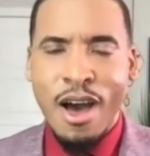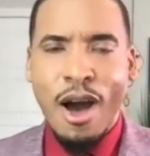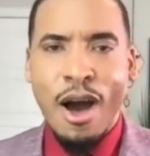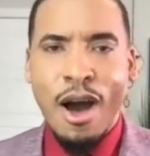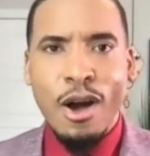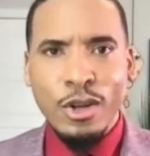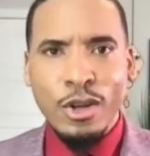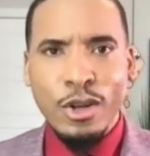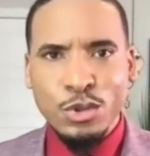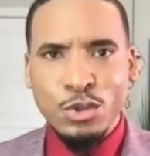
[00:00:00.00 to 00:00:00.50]

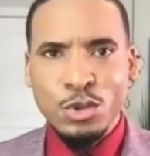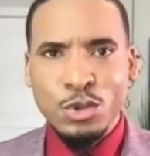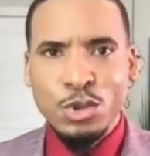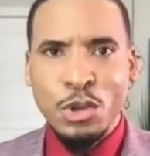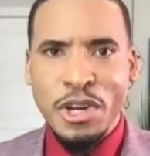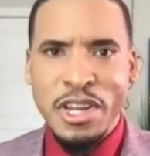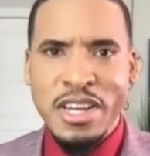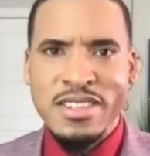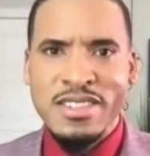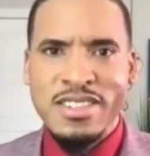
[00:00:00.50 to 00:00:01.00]
Also
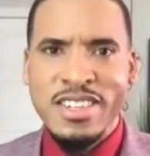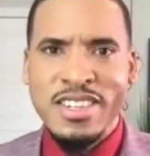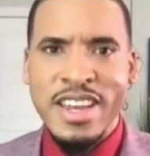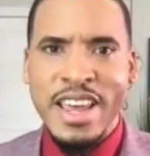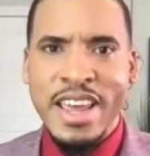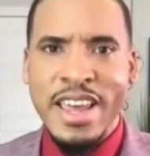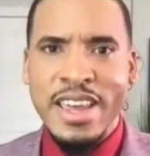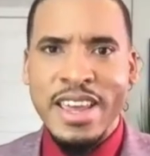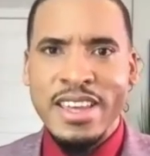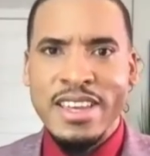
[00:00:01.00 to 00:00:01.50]
joining us
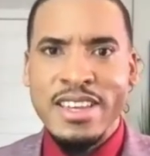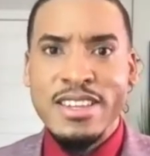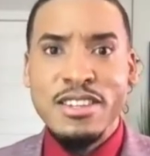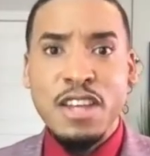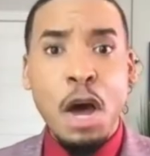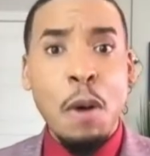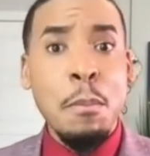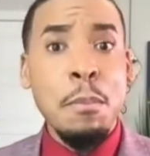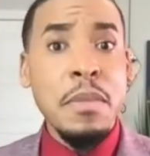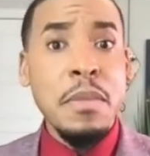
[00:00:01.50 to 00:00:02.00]
today is
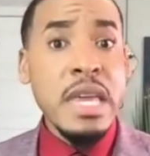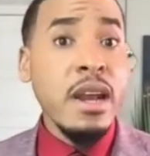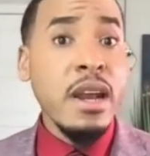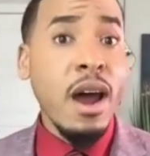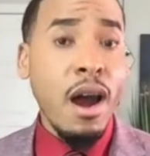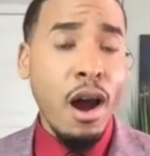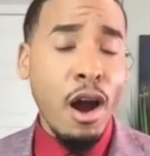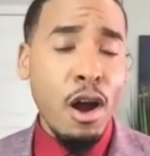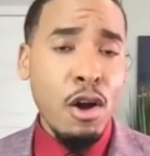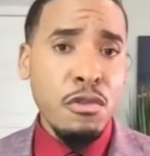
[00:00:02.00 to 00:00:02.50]
Aminheh
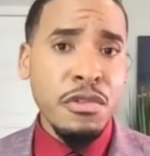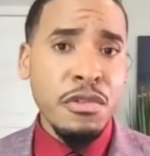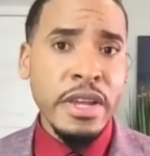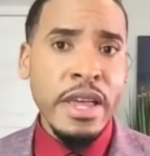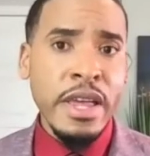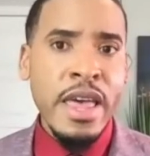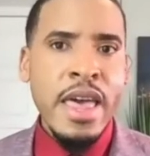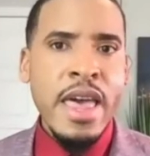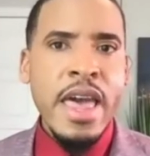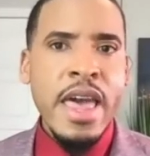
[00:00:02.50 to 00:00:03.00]
Harvey,
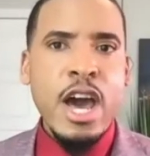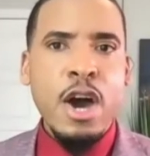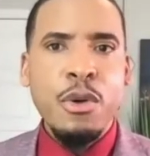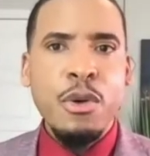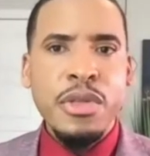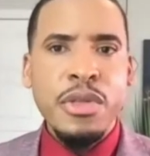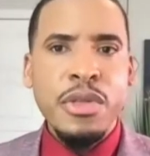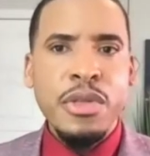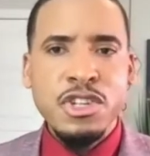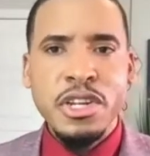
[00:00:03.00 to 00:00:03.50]
Health
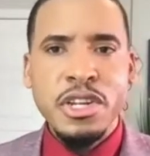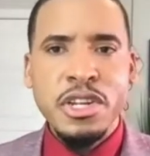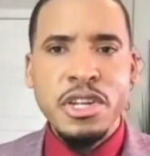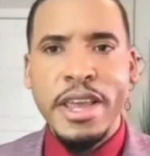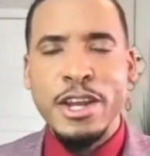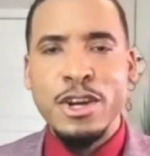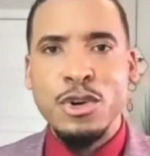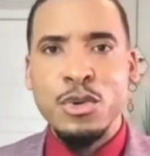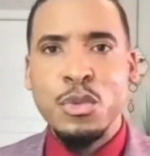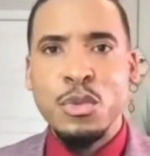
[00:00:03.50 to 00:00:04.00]

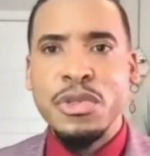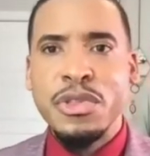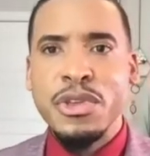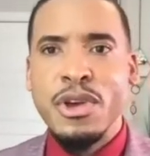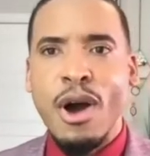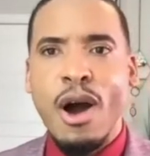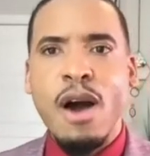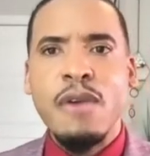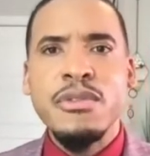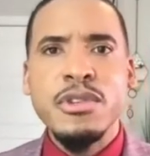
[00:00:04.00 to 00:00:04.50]
Educator with the
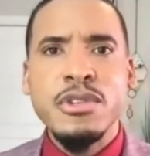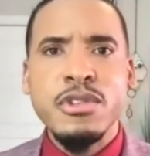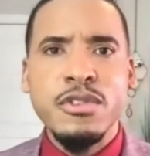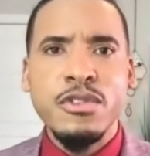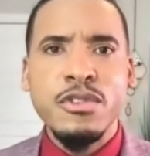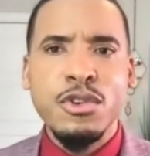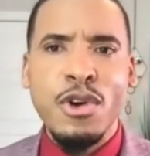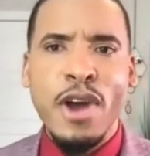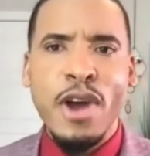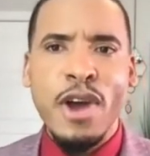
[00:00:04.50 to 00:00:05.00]
Office of
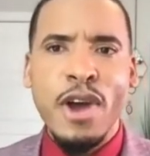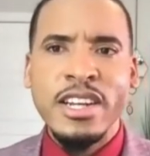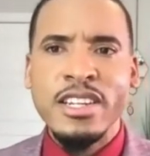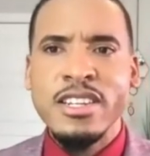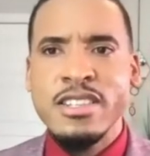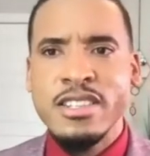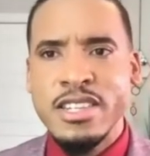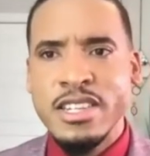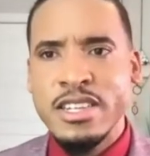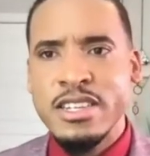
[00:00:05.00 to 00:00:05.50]
Chronic
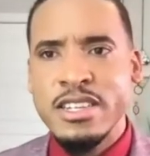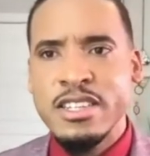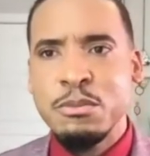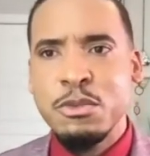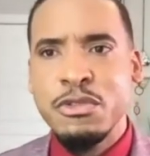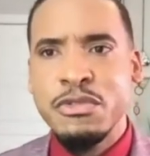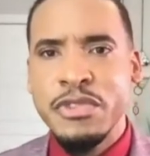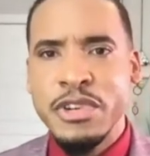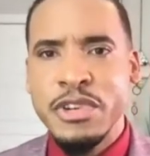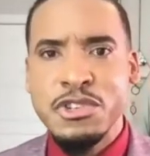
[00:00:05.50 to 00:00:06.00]
Disease
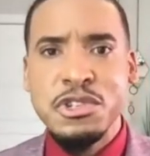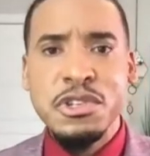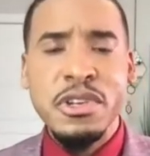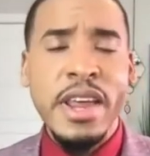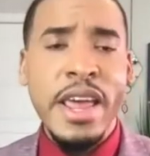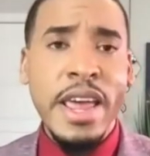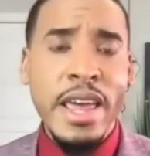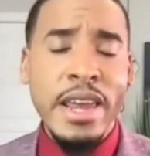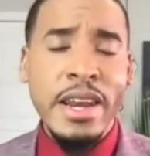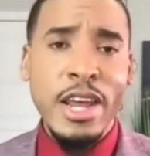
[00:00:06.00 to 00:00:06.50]
Prevention
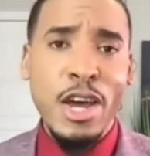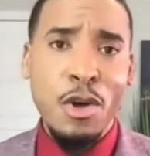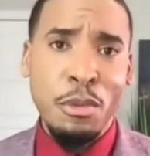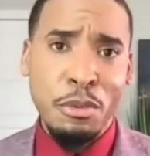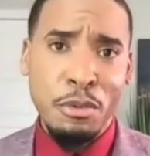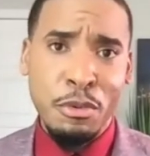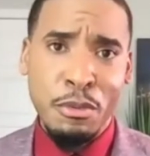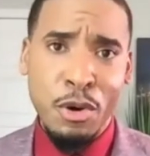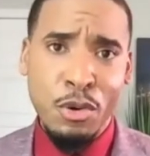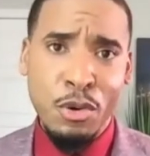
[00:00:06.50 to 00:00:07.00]
and Health
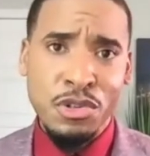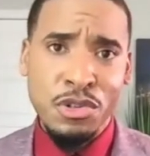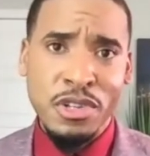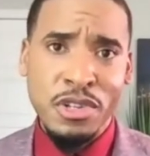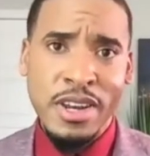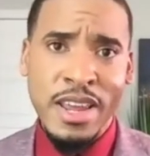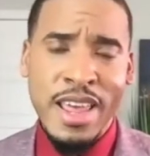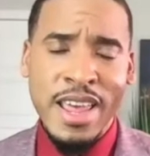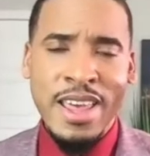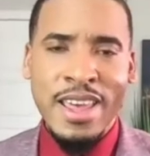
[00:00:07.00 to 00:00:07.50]

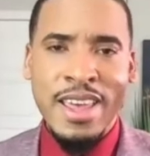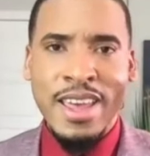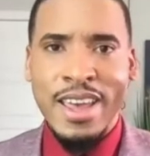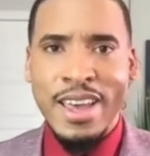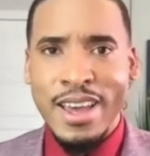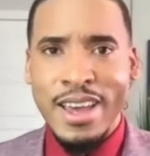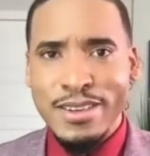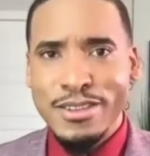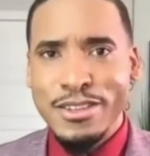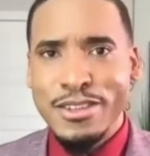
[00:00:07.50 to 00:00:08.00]
Promotion
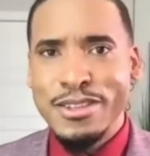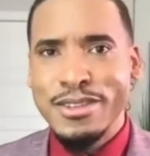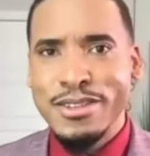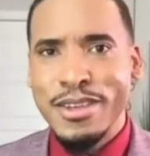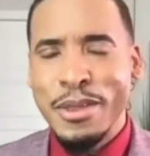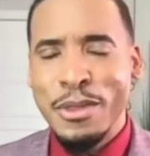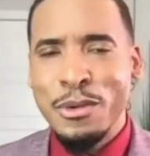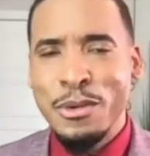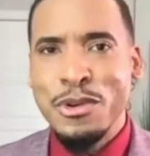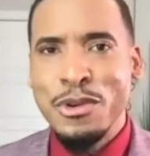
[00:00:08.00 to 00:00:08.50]
at the
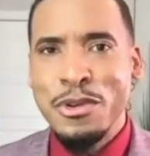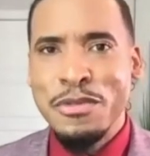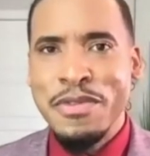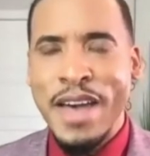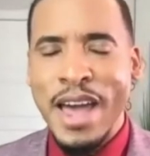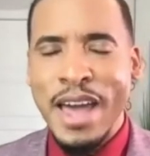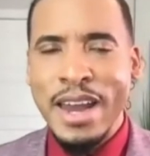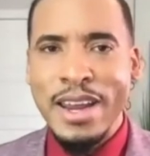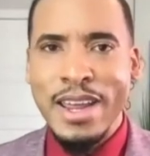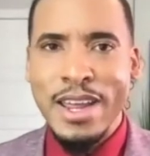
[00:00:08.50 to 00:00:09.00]
Southern
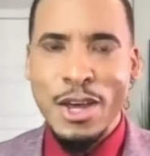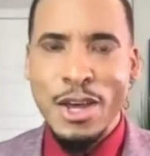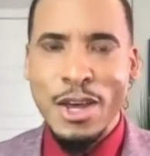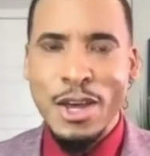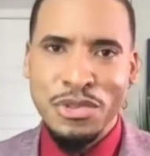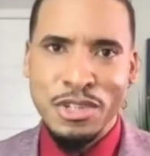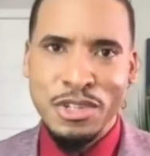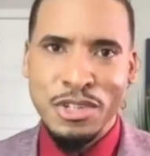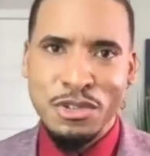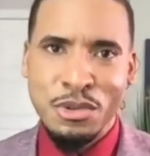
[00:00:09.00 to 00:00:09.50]
Nevada Health
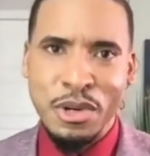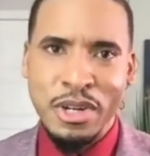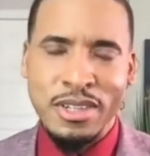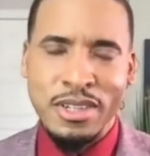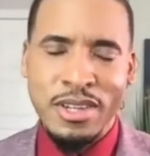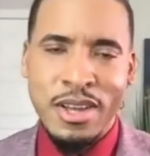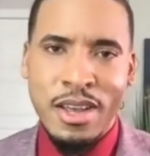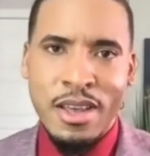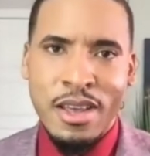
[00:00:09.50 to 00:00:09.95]
District.